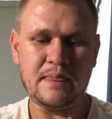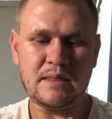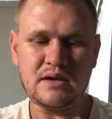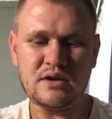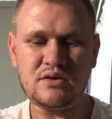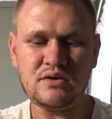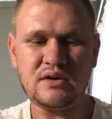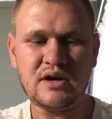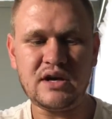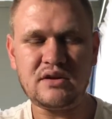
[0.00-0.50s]

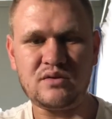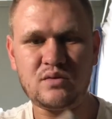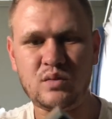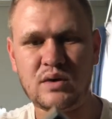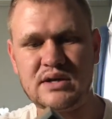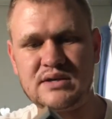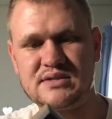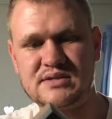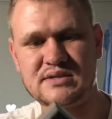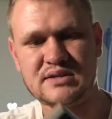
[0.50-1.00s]
You'd get
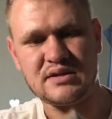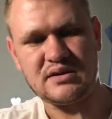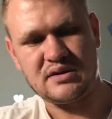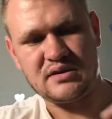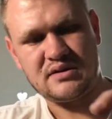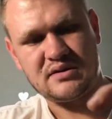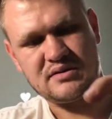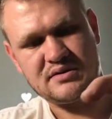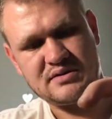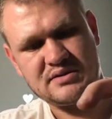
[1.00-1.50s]
ones that
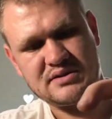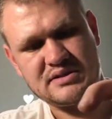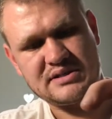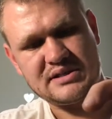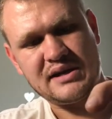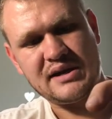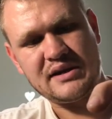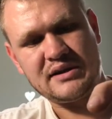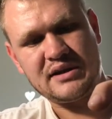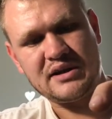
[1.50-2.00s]
are
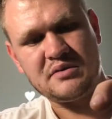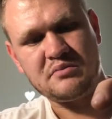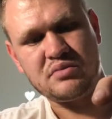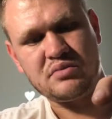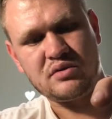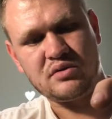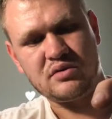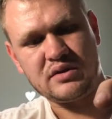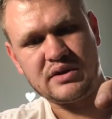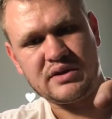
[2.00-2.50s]
slightly
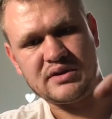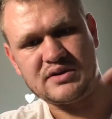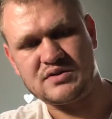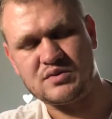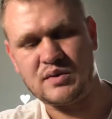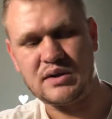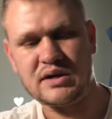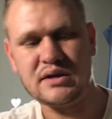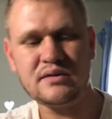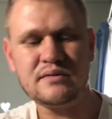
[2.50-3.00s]
broader as
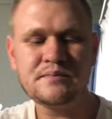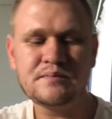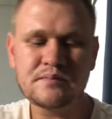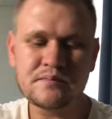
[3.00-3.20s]
well,